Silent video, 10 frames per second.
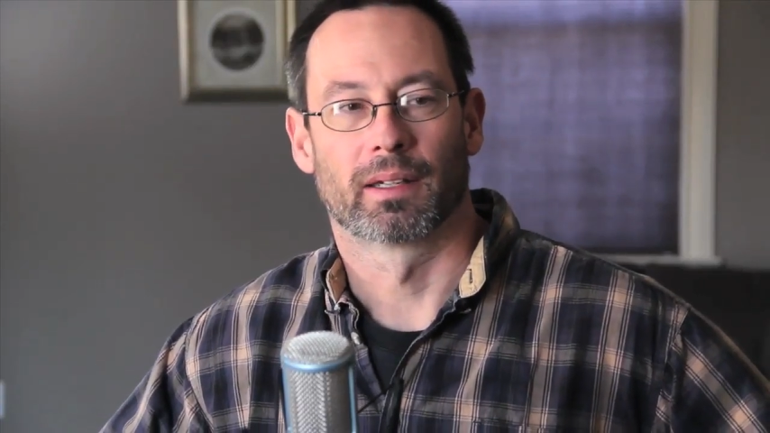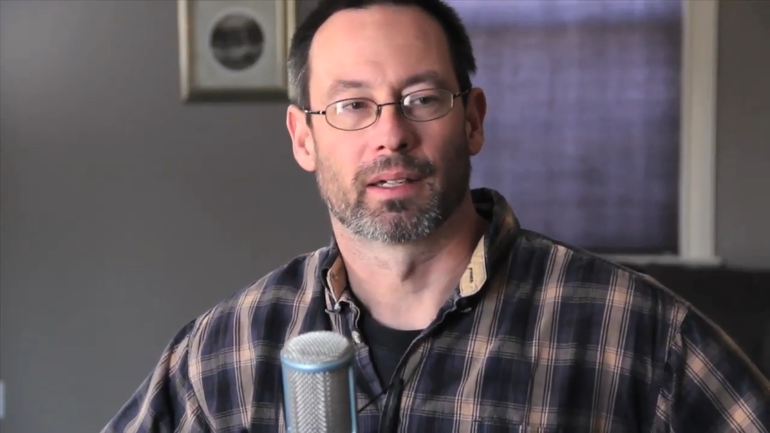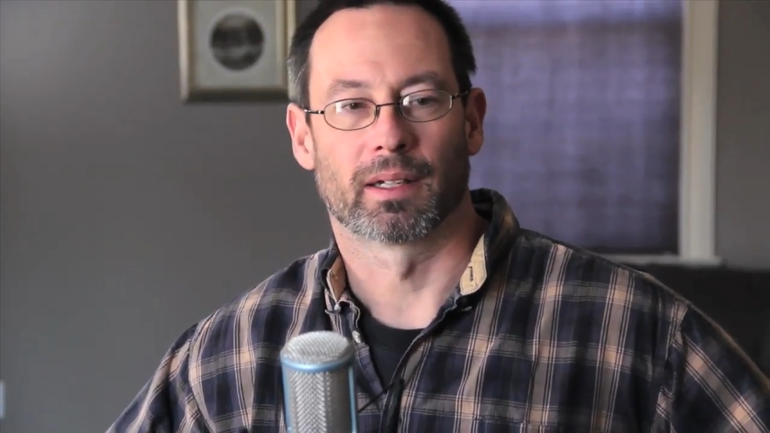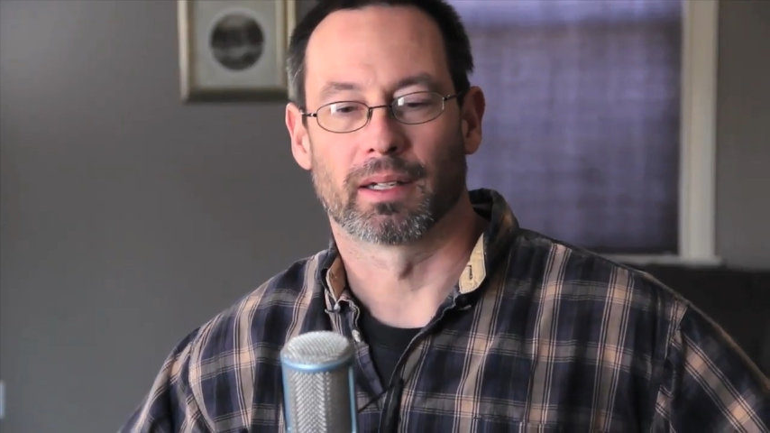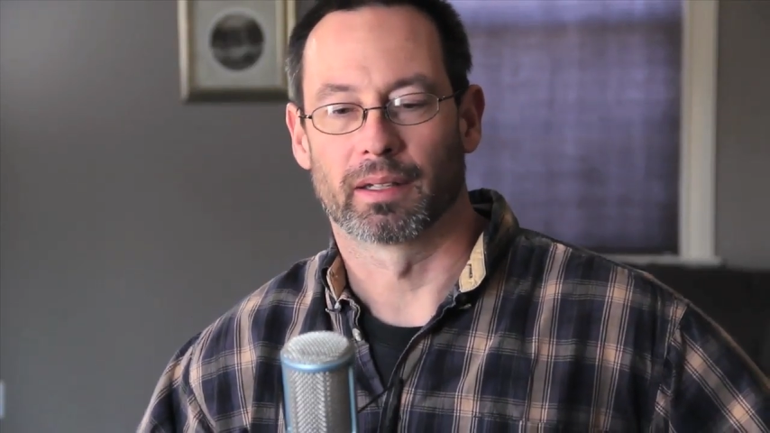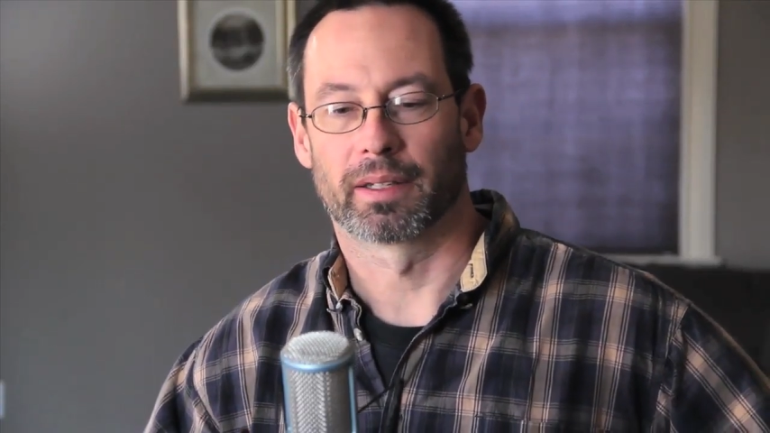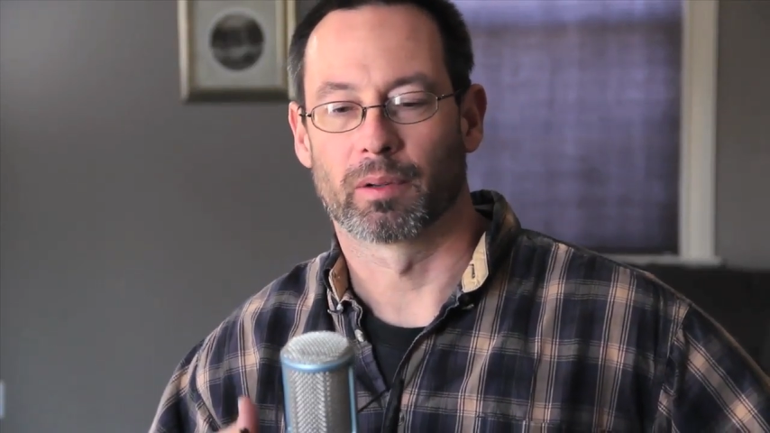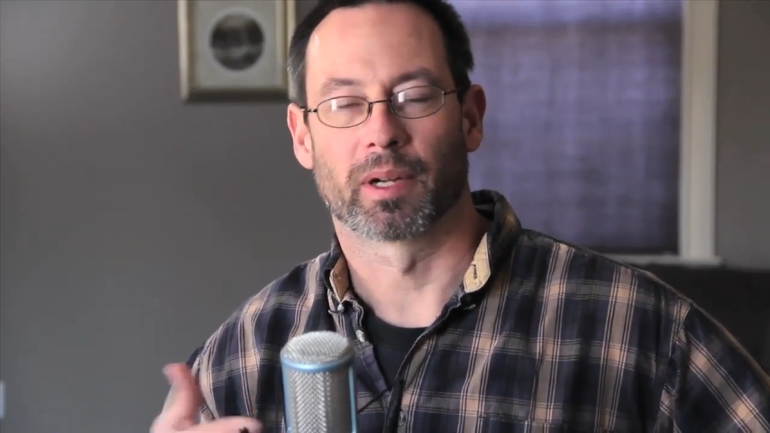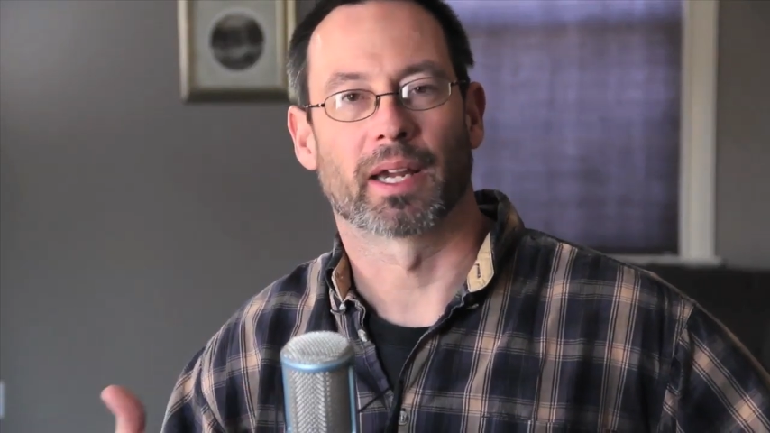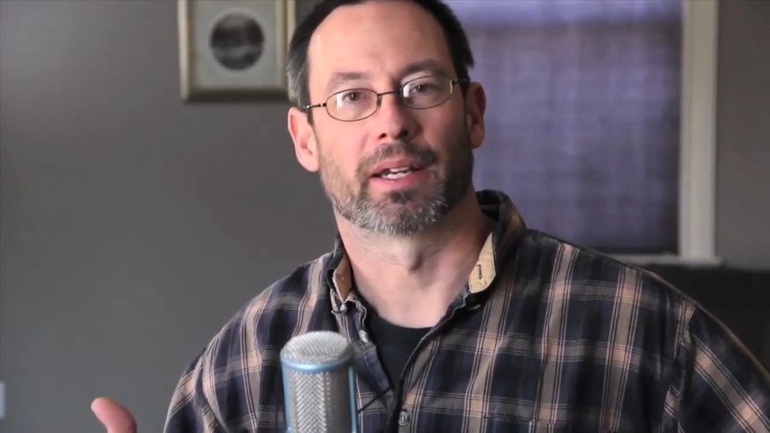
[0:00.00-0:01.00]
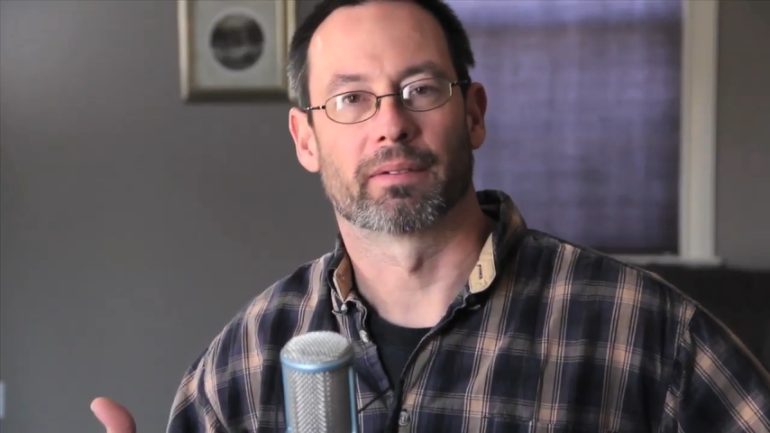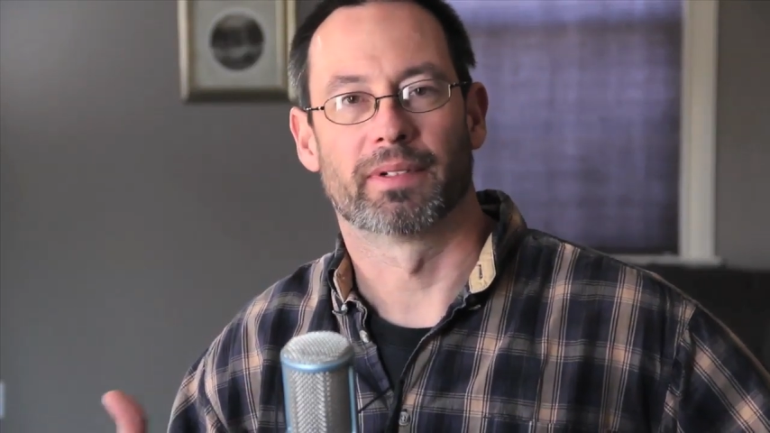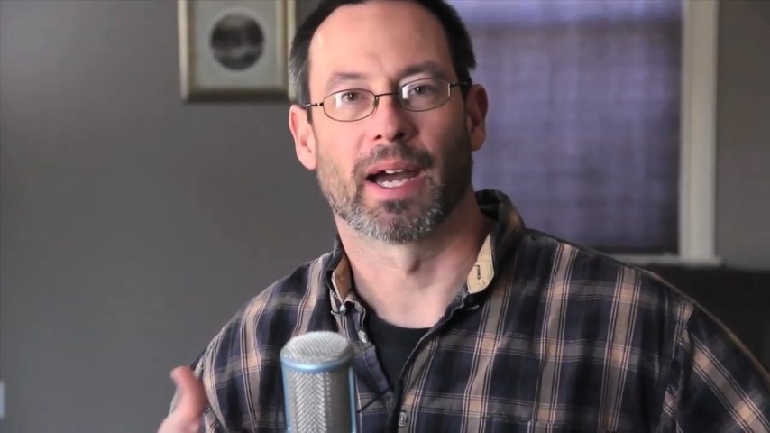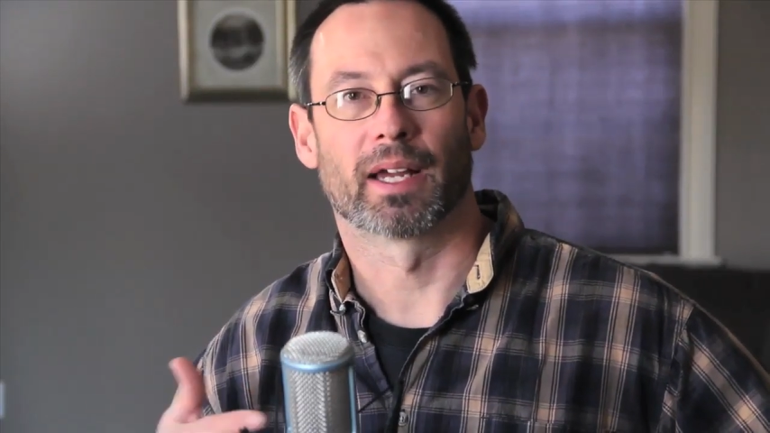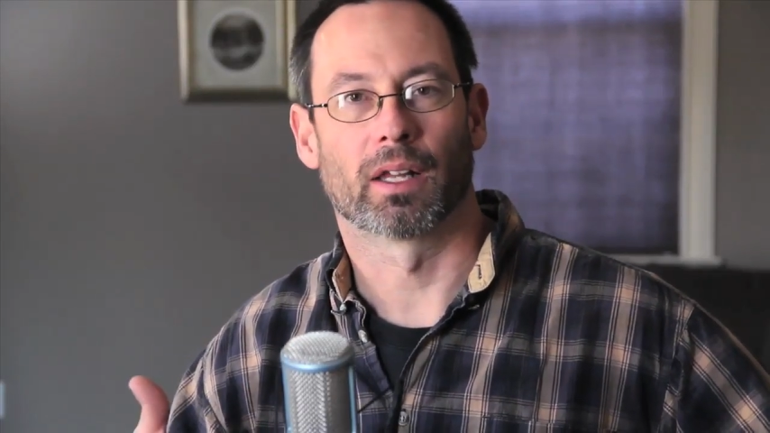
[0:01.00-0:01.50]
uh, hear what kind of
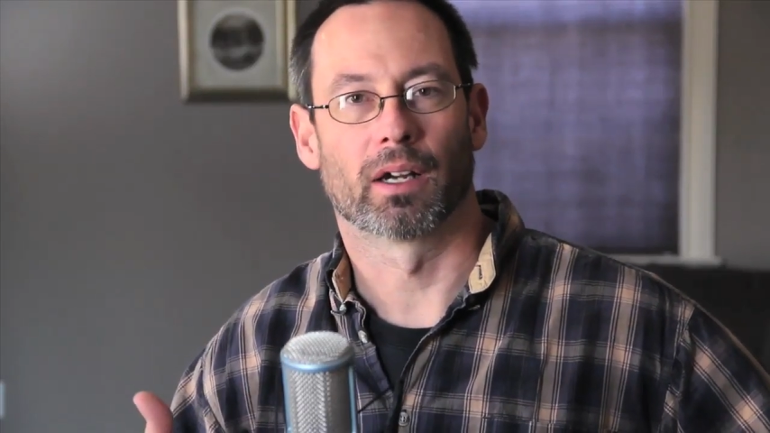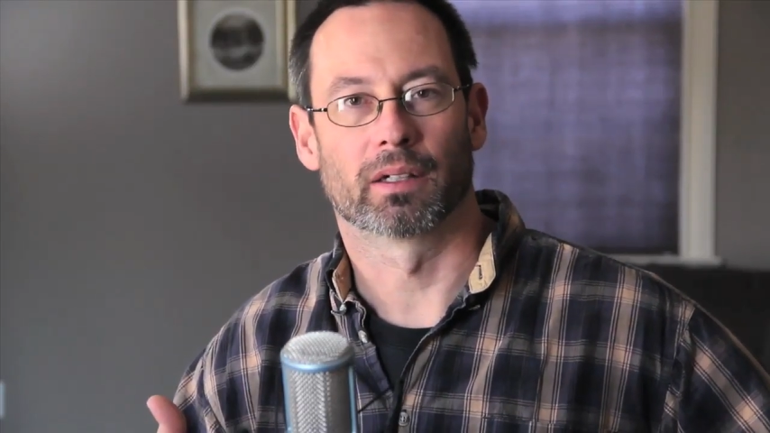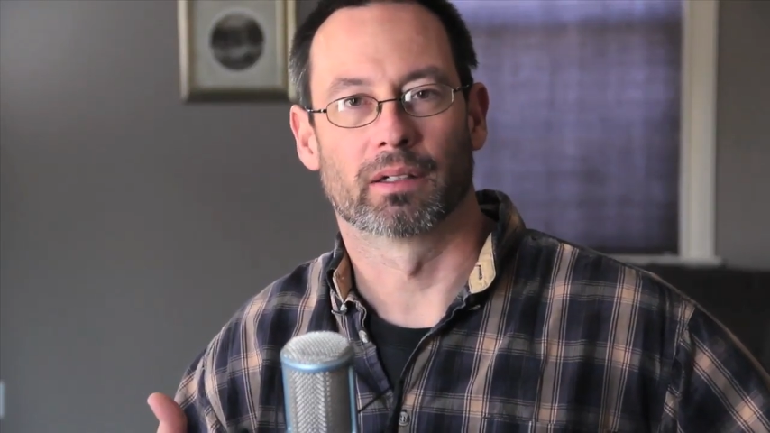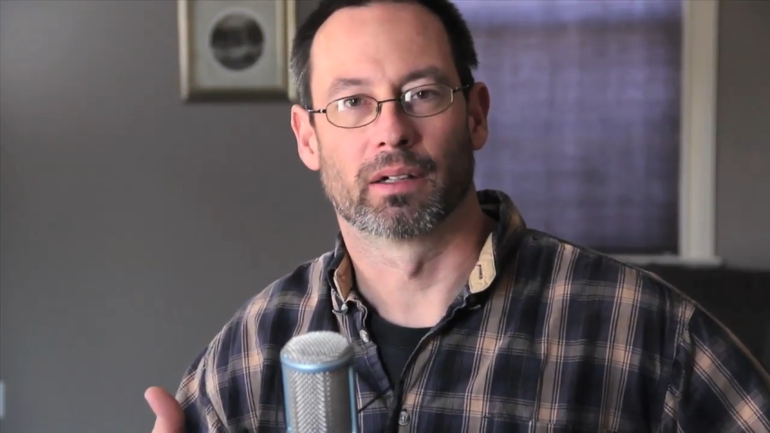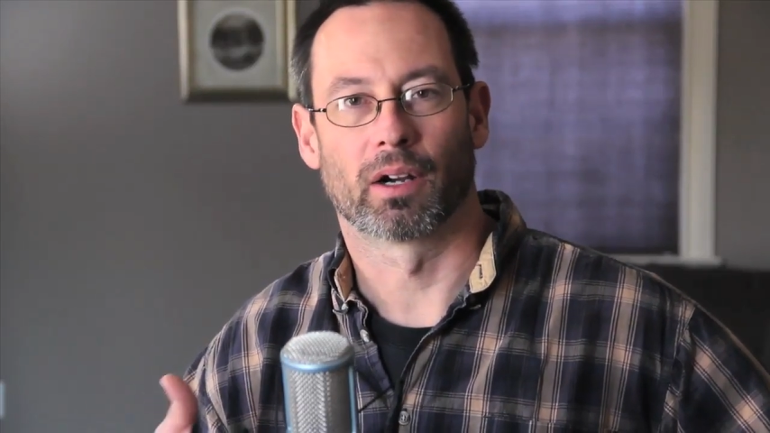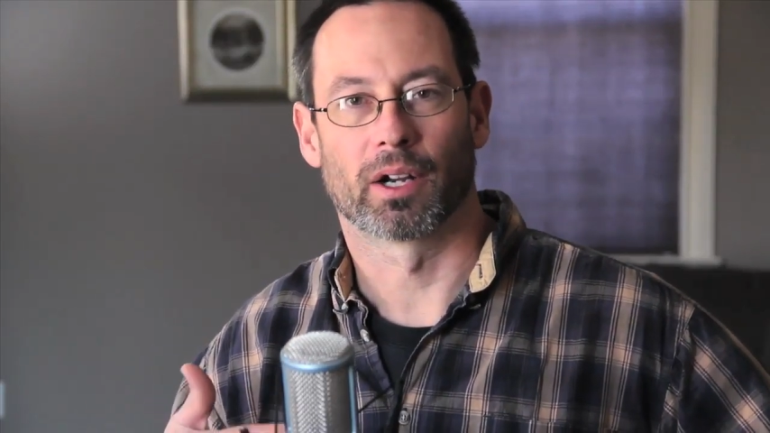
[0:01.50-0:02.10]
dialogue